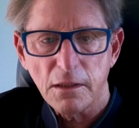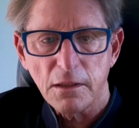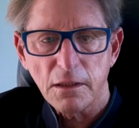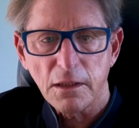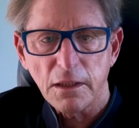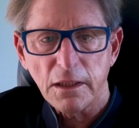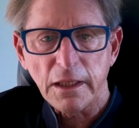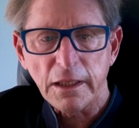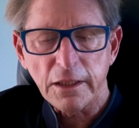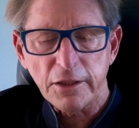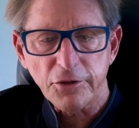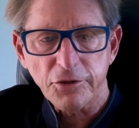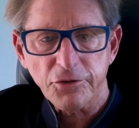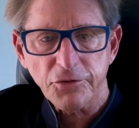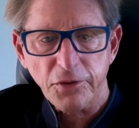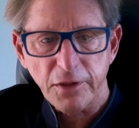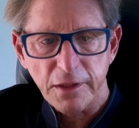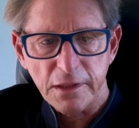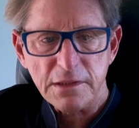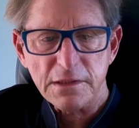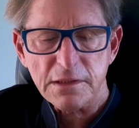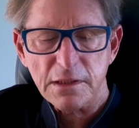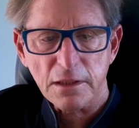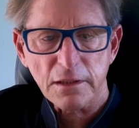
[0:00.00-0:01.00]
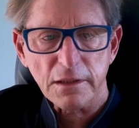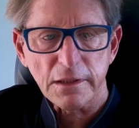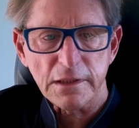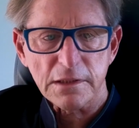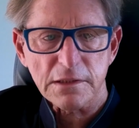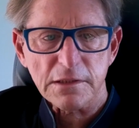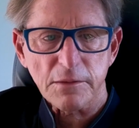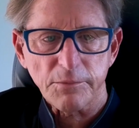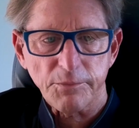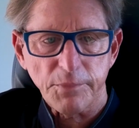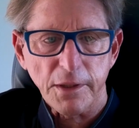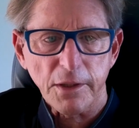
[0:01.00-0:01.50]
intrinsically
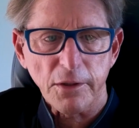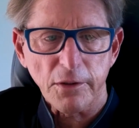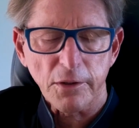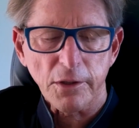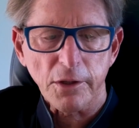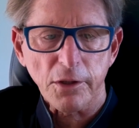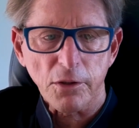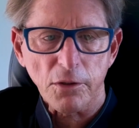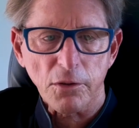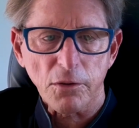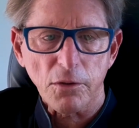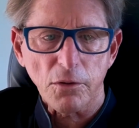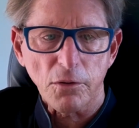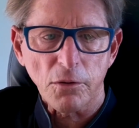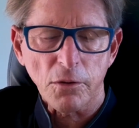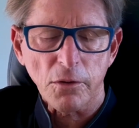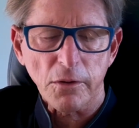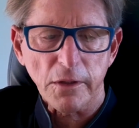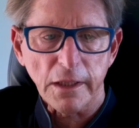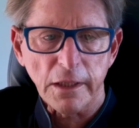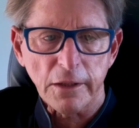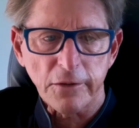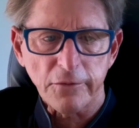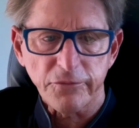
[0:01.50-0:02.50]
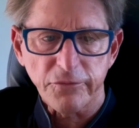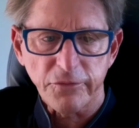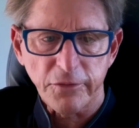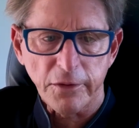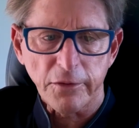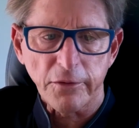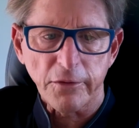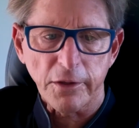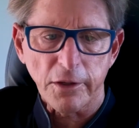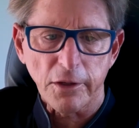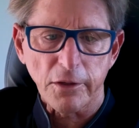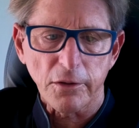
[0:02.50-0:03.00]
superior or
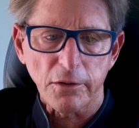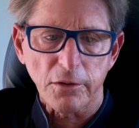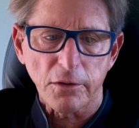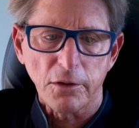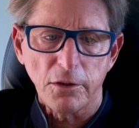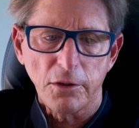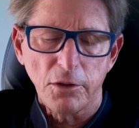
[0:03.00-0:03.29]
inferior